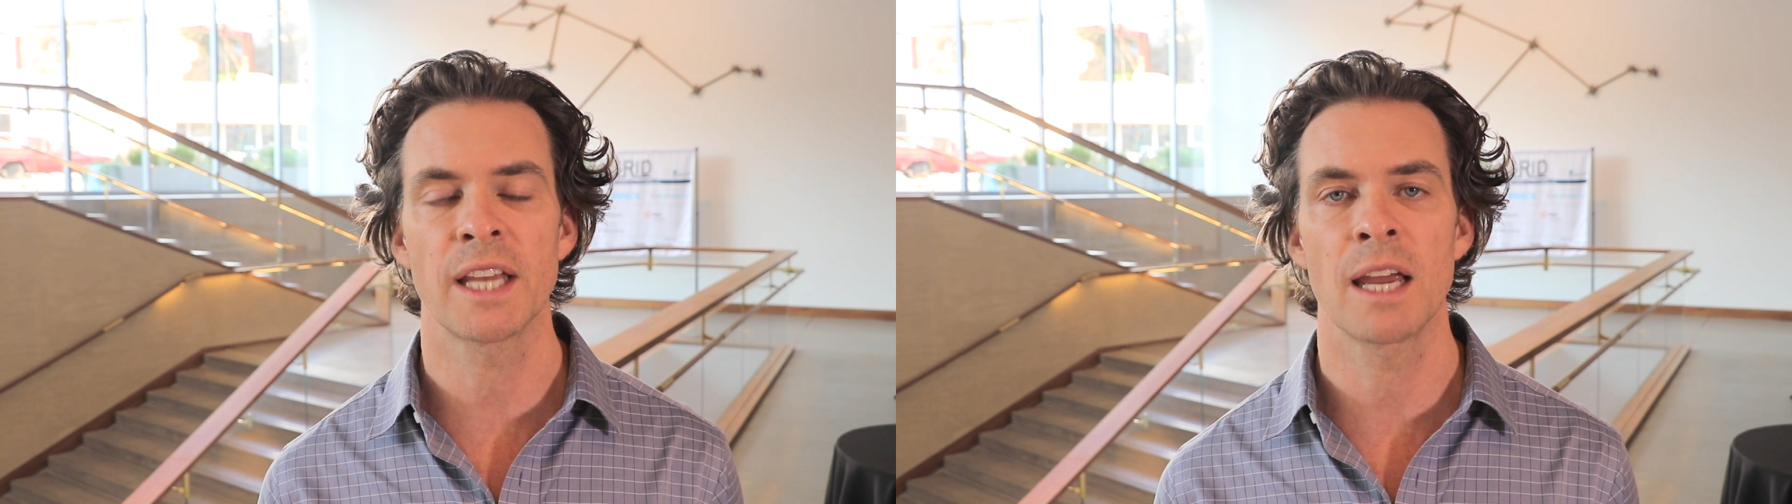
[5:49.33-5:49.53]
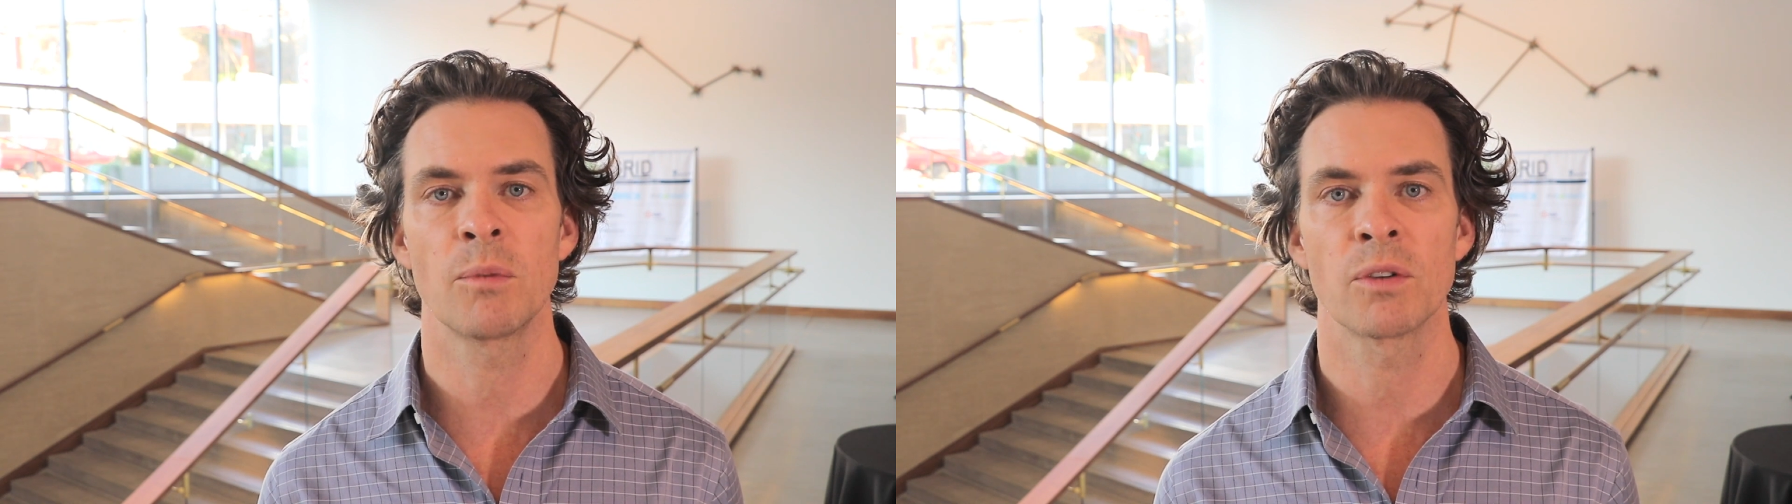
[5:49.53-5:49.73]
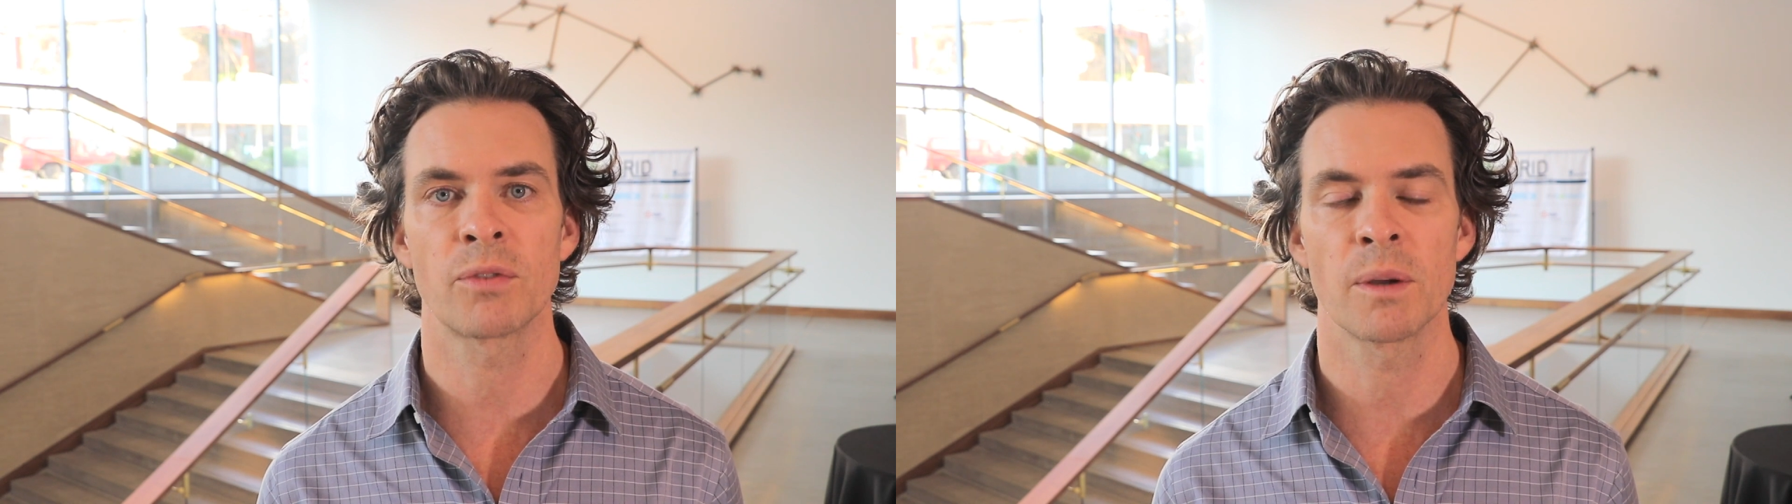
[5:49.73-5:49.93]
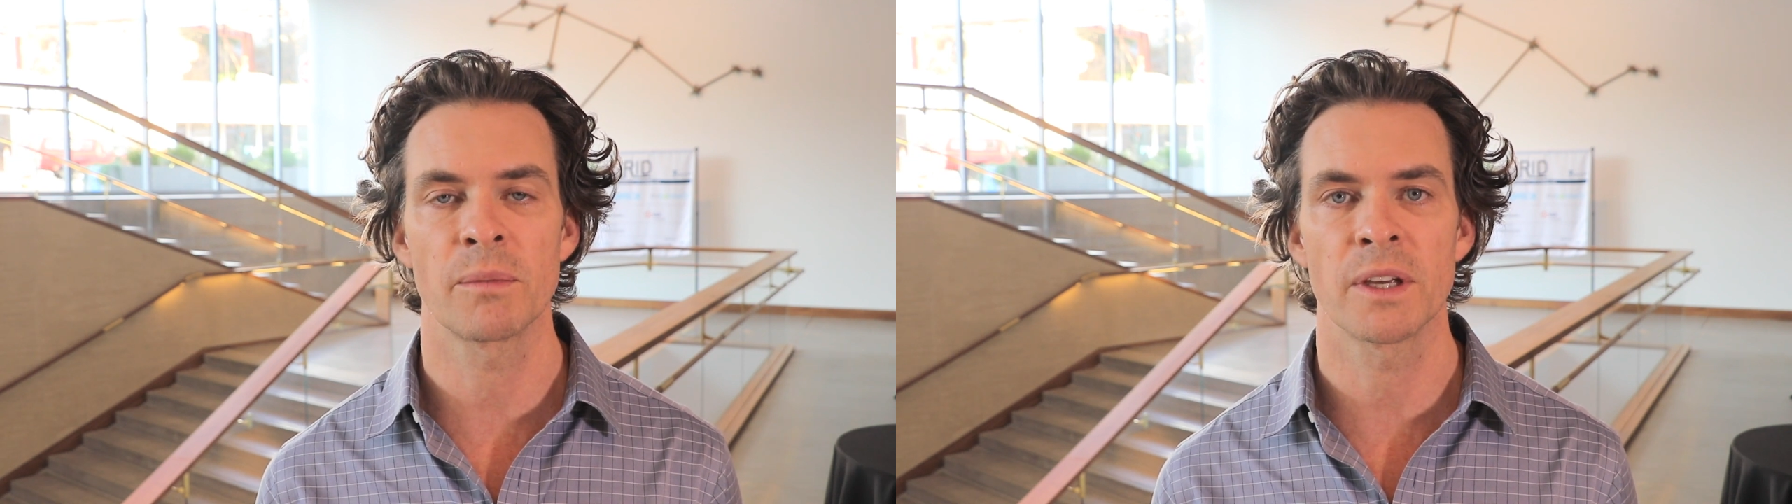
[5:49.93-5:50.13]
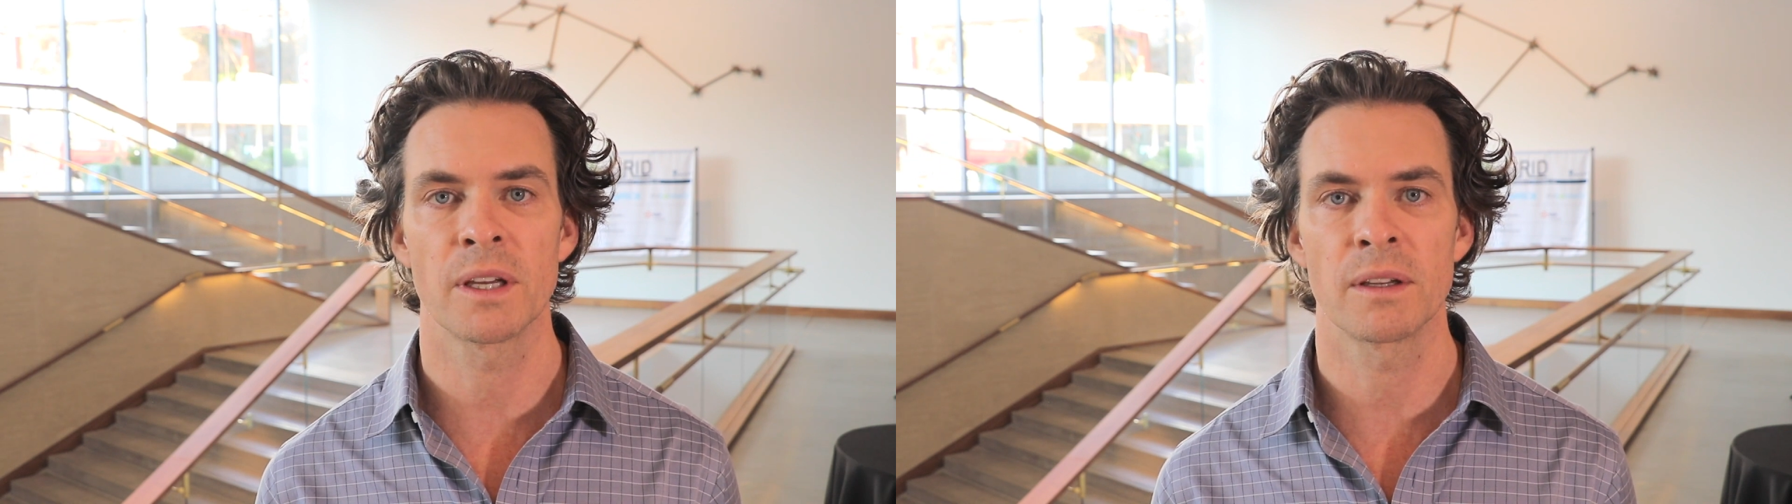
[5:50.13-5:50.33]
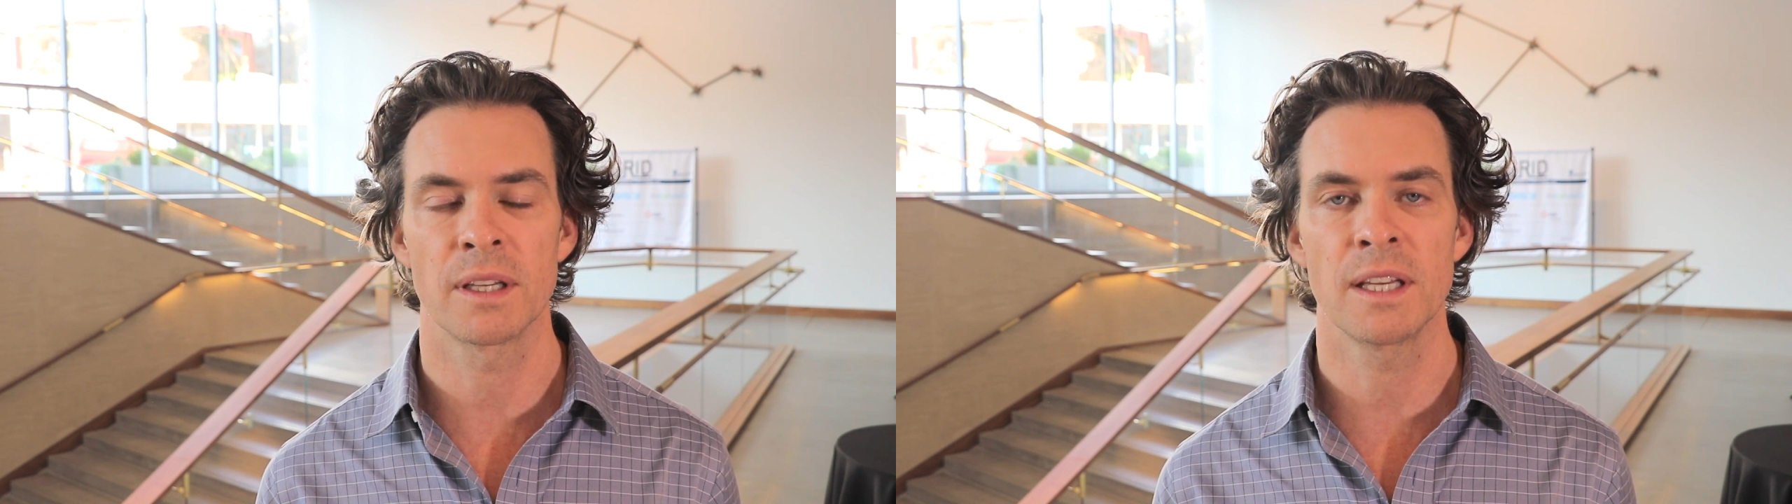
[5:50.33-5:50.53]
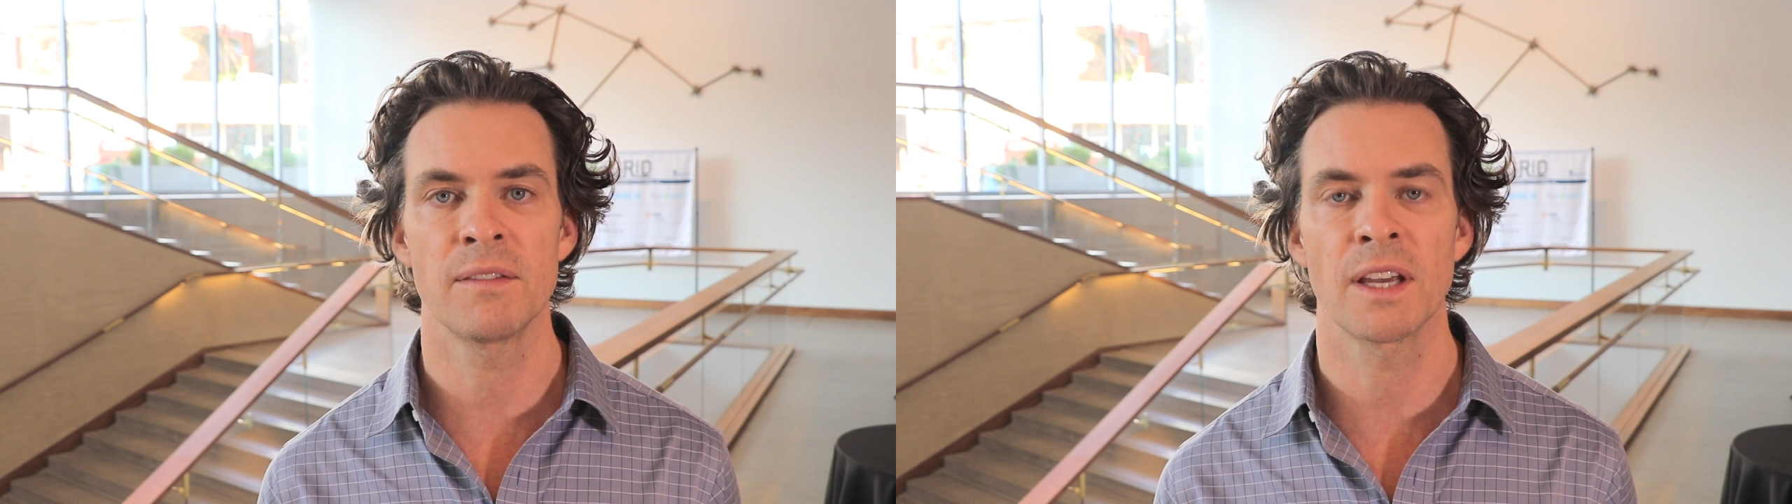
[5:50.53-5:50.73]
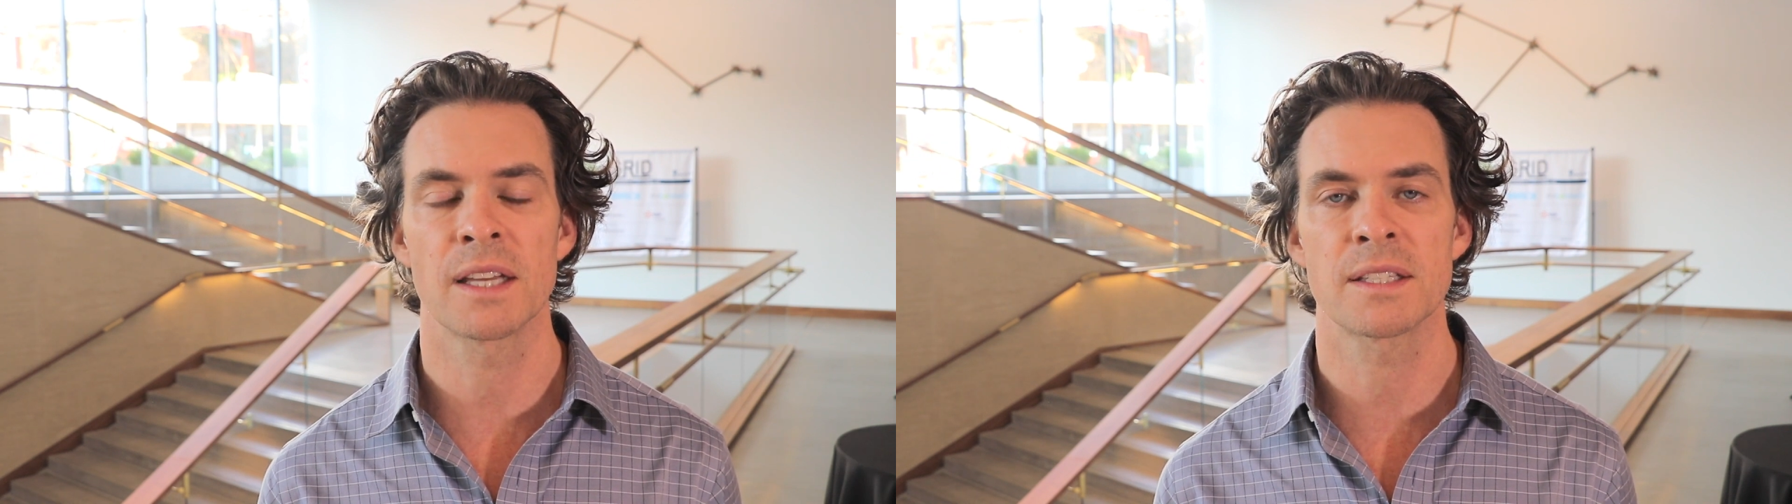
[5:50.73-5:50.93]
cable from the
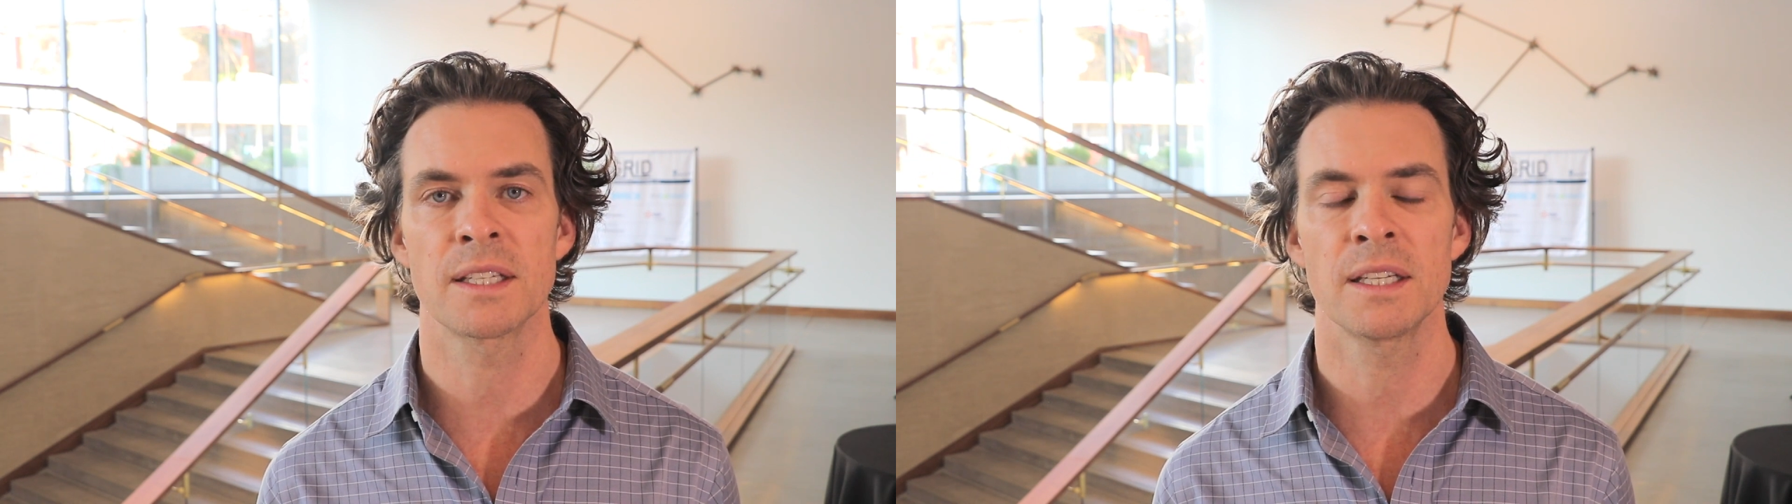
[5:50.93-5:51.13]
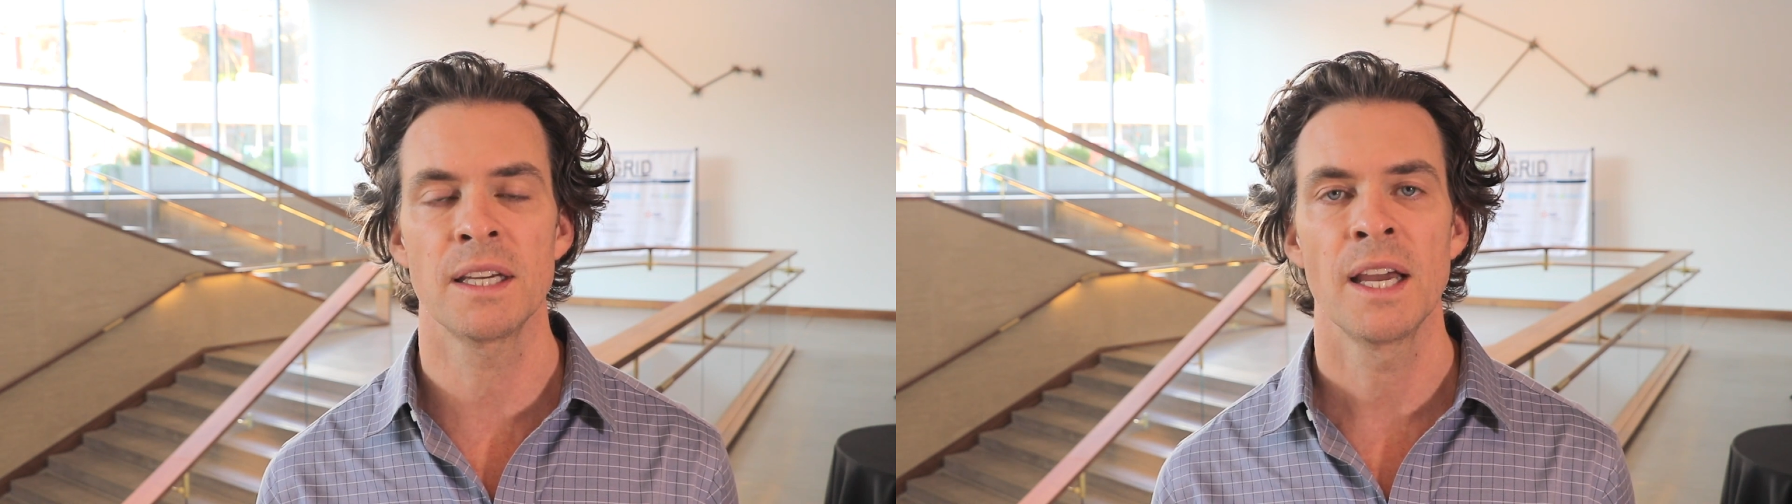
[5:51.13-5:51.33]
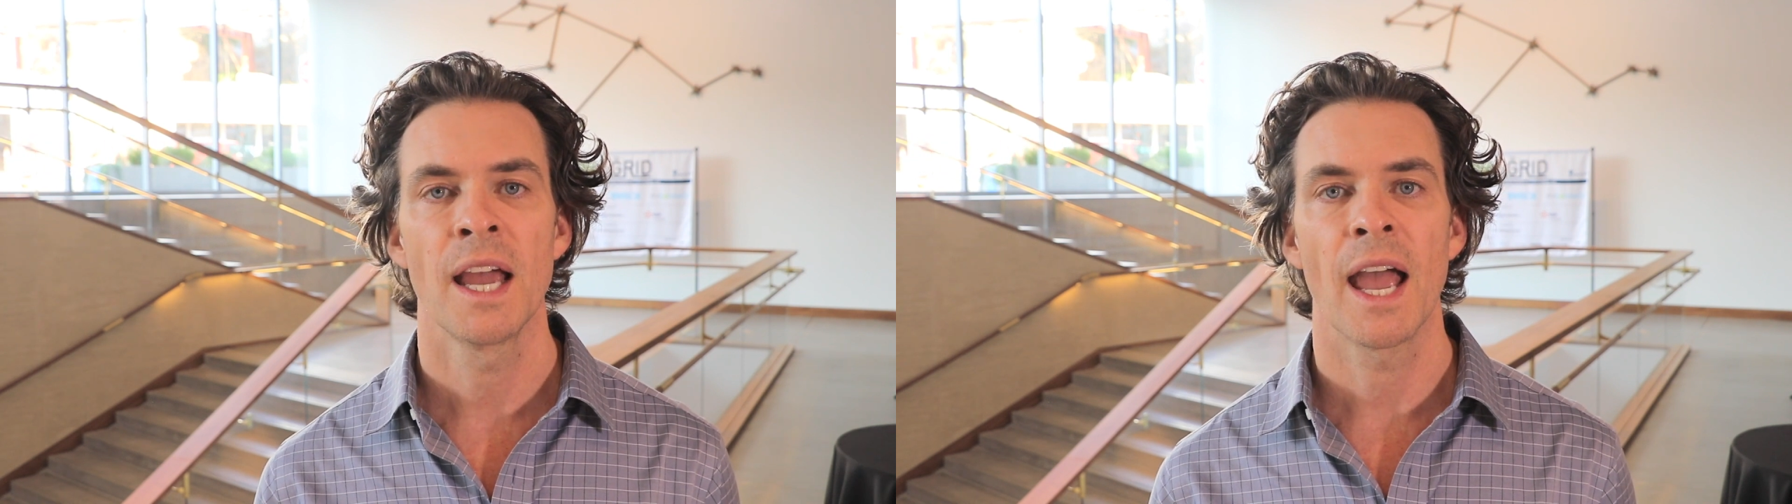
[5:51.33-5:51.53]
EVSE